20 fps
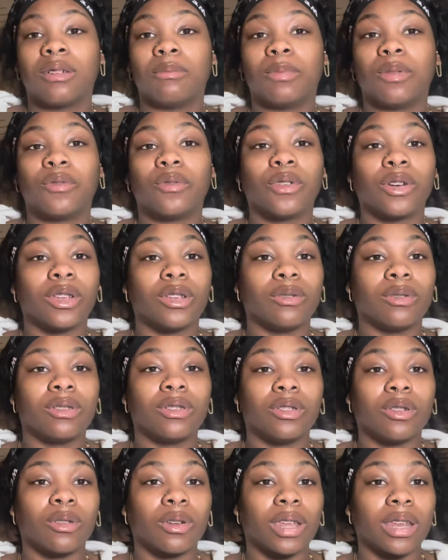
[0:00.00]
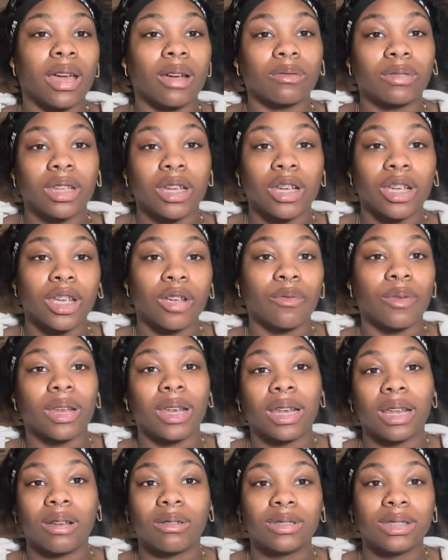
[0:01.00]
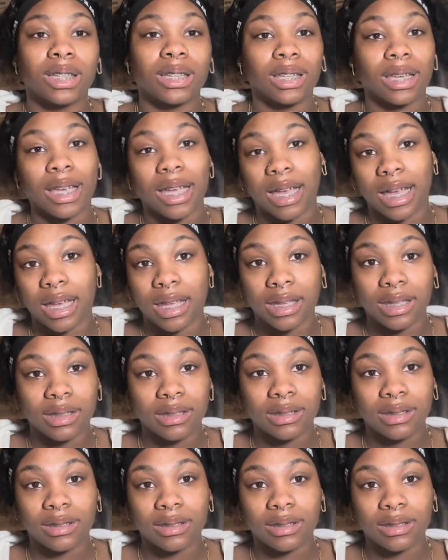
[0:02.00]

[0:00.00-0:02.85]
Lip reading: before you, you know, get out there and get ready to go tell a guy.